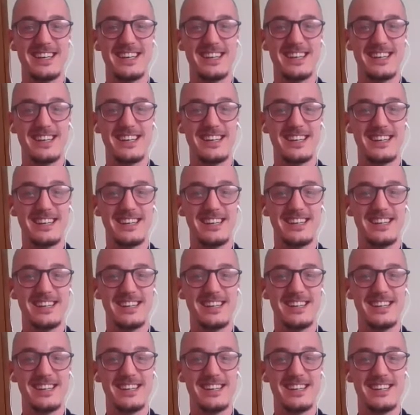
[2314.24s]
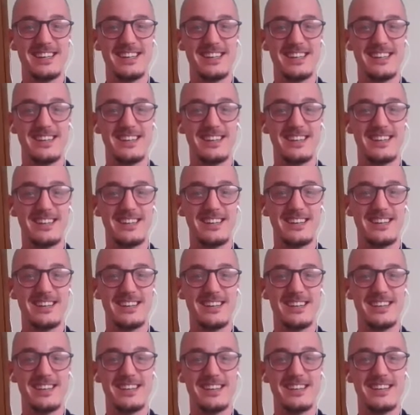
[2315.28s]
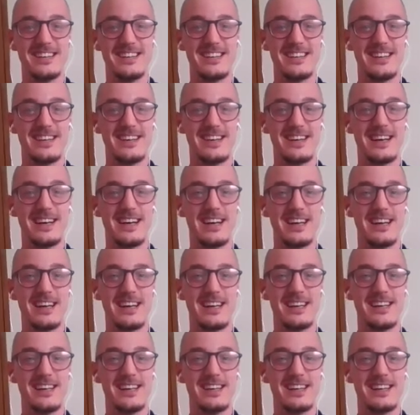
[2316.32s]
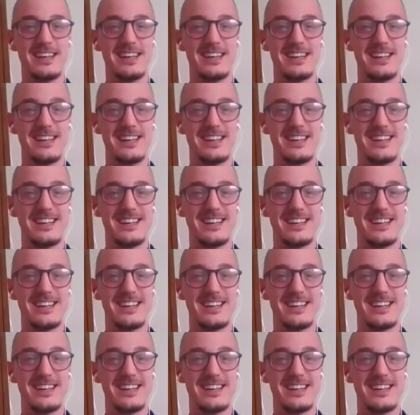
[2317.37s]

The person shown says nothing.